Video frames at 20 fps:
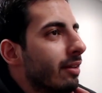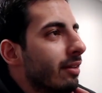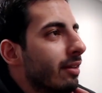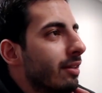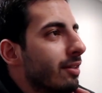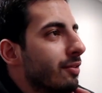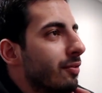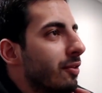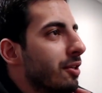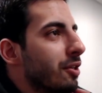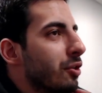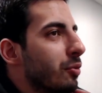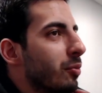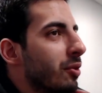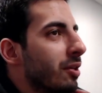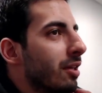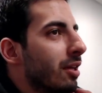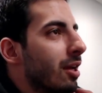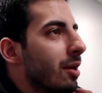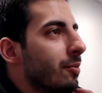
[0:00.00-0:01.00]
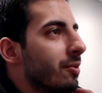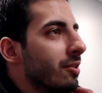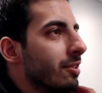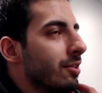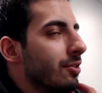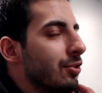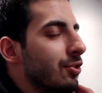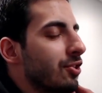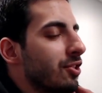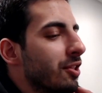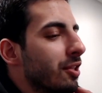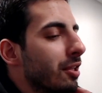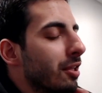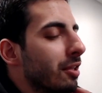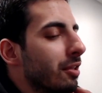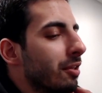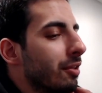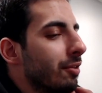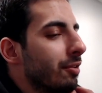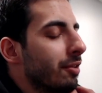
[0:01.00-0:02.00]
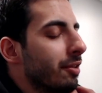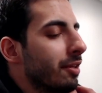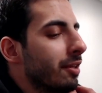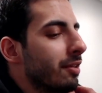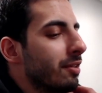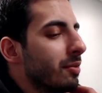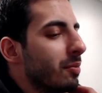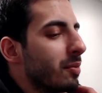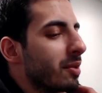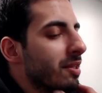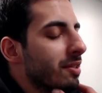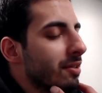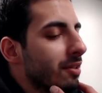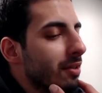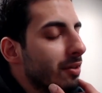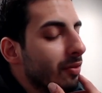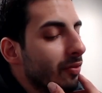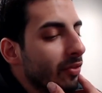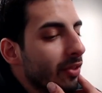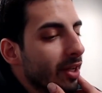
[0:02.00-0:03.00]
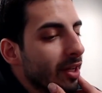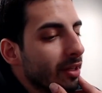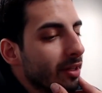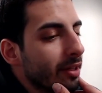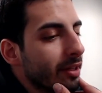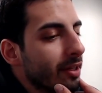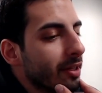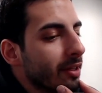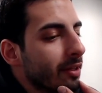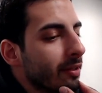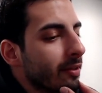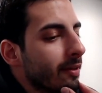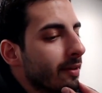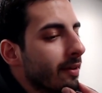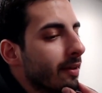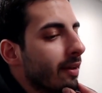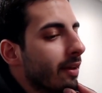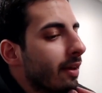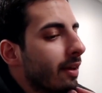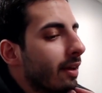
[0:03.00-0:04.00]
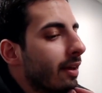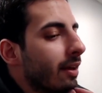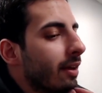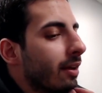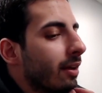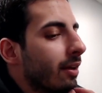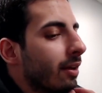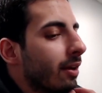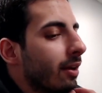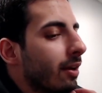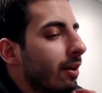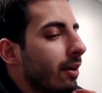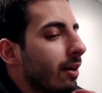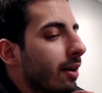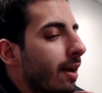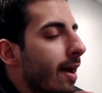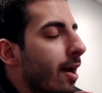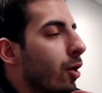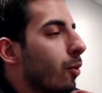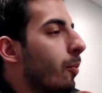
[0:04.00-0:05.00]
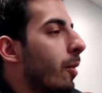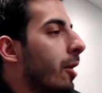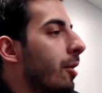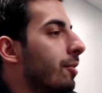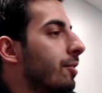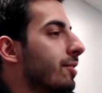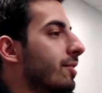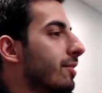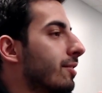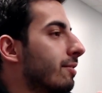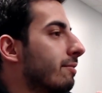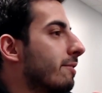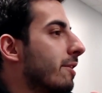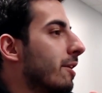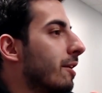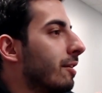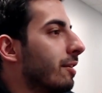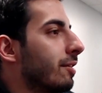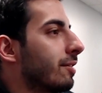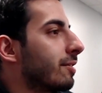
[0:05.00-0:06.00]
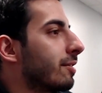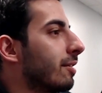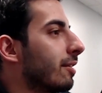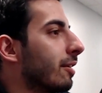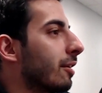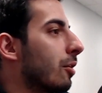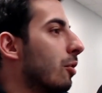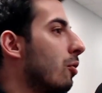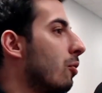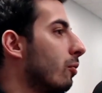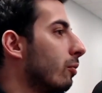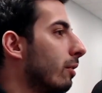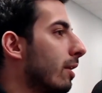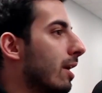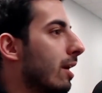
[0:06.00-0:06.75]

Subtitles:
That's funny you bring that up because I was just thinking the other day to myself that like, our parents tell us to like, oh,